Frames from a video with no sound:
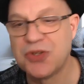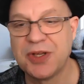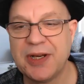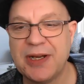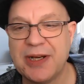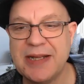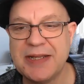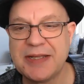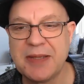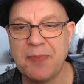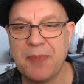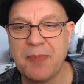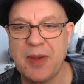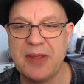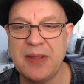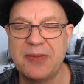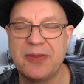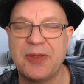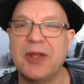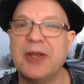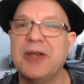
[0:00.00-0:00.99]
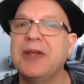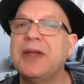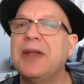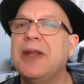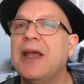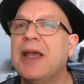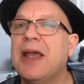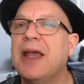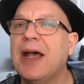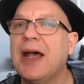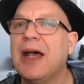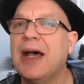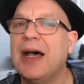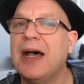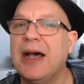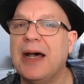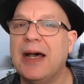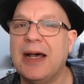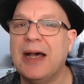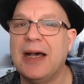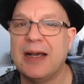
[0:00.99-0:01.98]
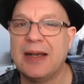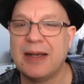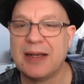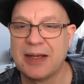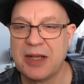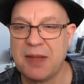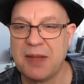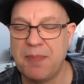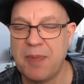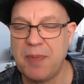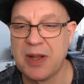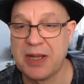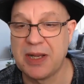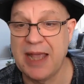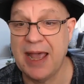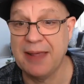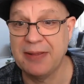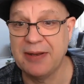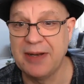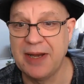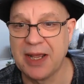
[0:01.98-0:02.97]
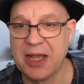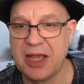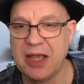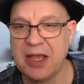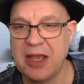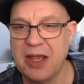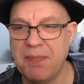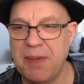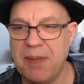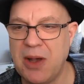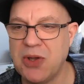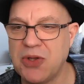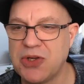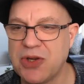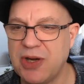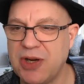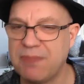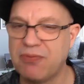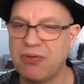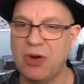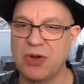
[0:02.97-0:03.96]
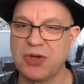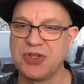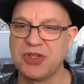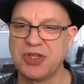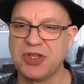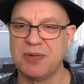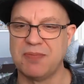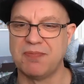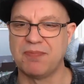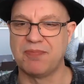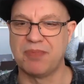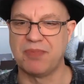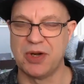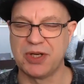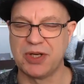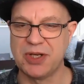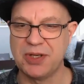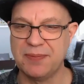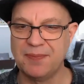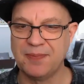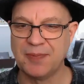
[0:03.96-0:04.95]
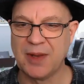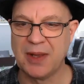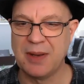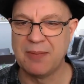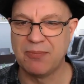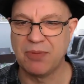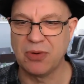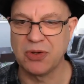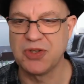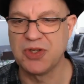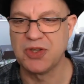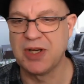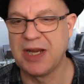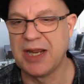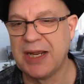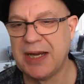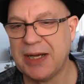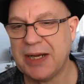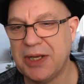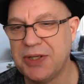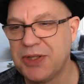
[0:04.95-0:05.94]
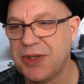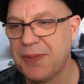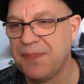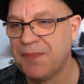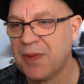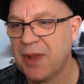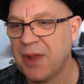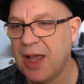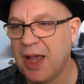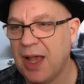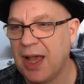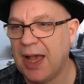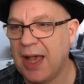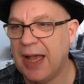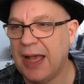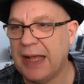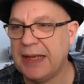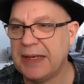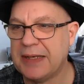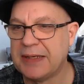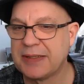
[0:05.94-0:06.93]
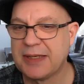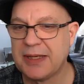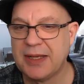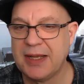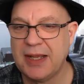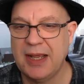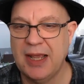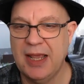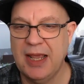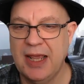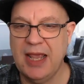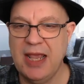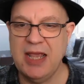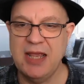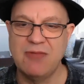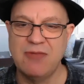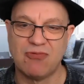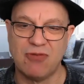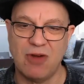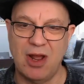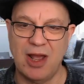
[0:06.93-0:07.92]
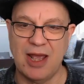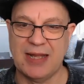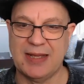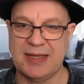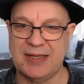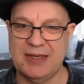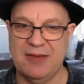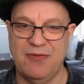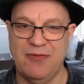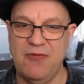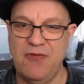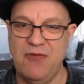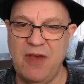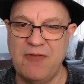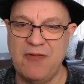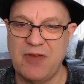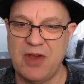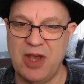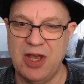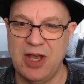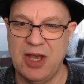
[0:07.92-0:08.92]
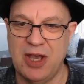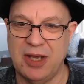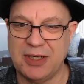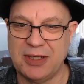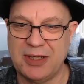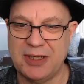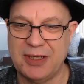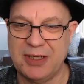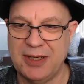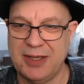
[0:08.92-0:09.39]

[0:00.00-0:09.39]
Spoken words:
an Elizabethan Catholic composer in Protestant Britain, Protestant England, and he writes. If you've ever heard